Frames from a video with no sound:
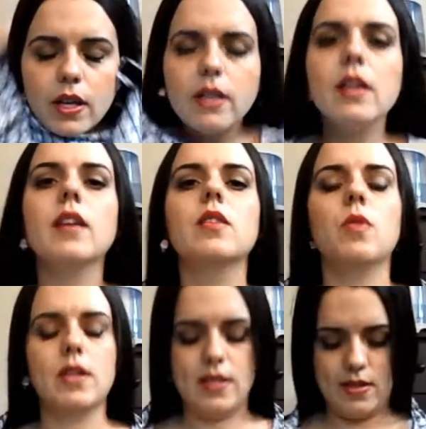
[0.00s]
like the other
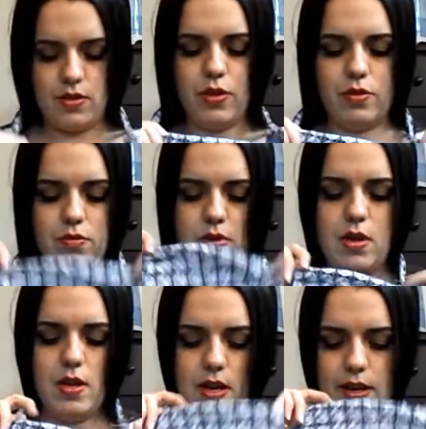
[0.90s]
ones do,
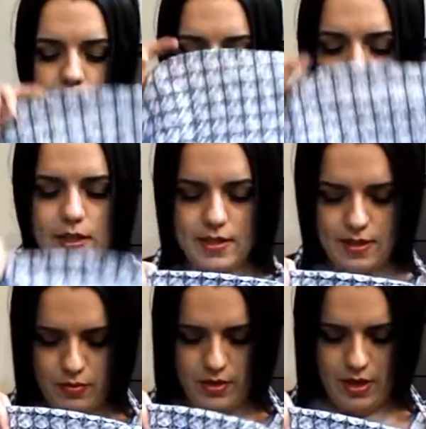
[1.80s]
and then you can
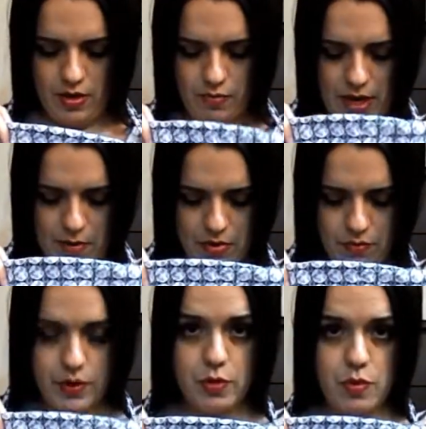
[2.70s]
still see your baby
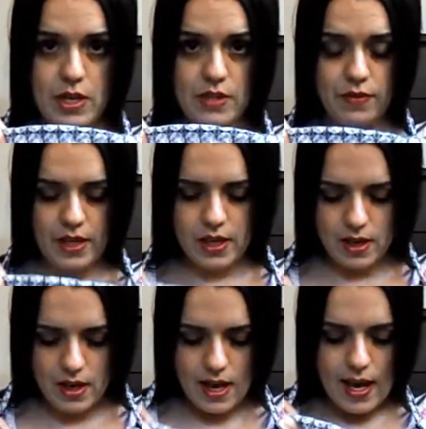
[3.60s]
when you're breastfeeding.